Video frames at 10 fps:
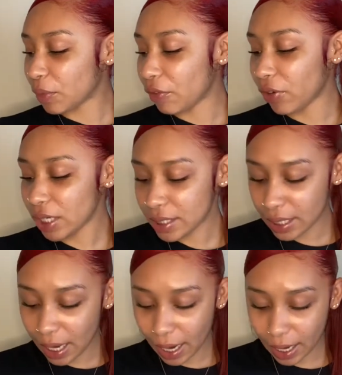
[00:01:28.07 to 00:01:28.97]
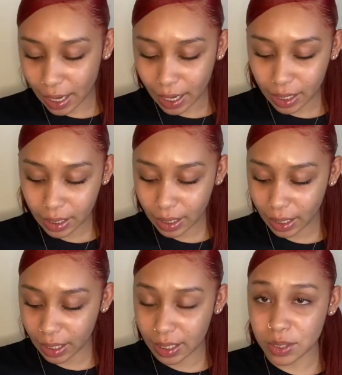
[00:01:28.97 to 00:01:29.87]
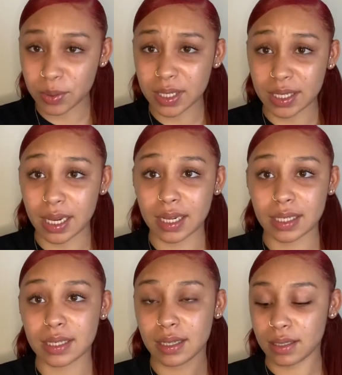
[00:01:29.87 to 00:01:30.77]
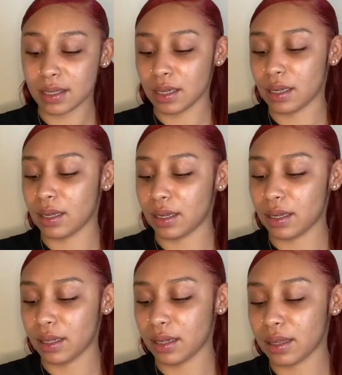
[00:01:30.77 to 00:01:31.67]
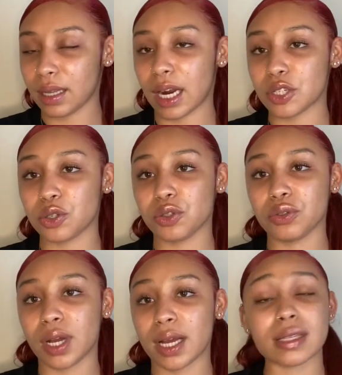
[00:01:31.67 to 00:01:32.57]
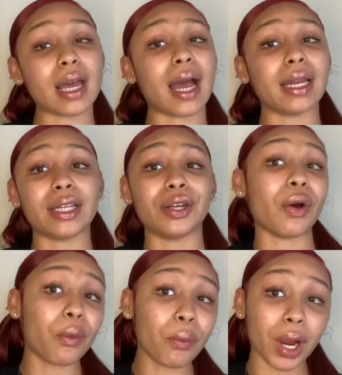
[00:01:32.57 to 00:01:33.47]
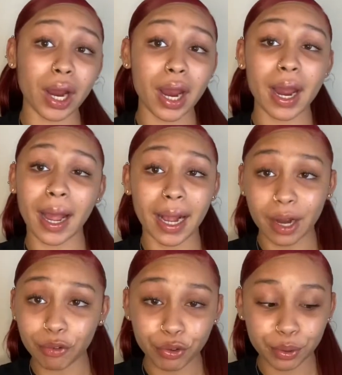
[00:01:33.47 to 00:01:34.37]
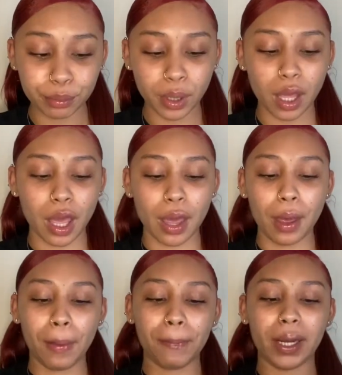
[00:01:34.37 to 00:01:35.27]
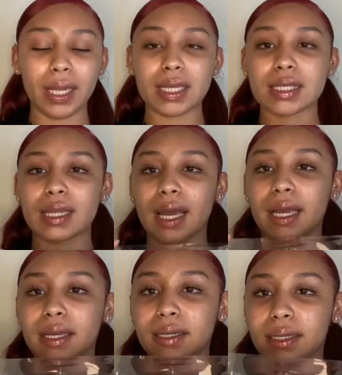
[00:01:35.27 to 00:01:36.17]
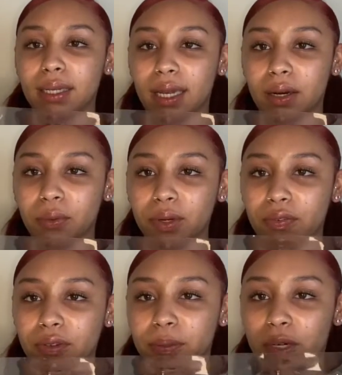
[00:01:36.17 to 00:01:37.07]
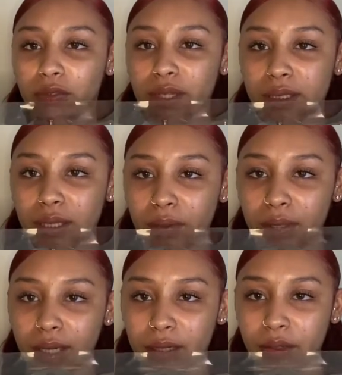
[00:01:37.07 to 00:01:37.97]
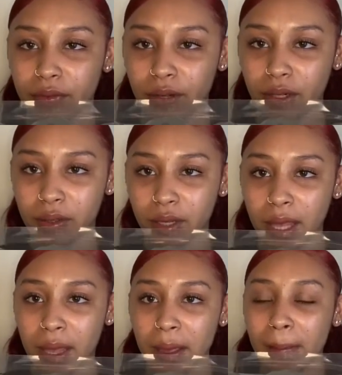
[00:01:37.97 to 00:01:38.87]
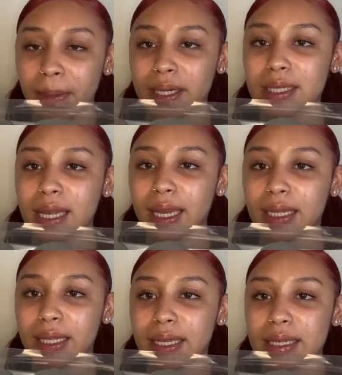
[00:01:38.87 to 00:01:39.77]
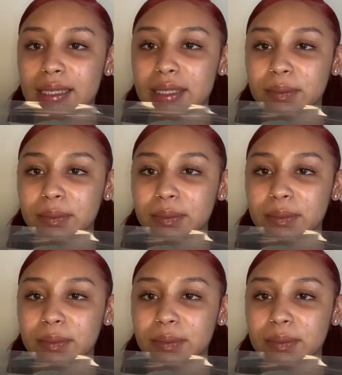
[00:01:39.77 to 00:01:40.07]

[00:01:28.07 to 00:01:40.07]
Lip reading: first thing I got, and this was in Texas. This is the thing that I told you guys I didn't know where I got it from. But it's like, I don't want to flip it over because I don't want nothing to fall. But it's like this.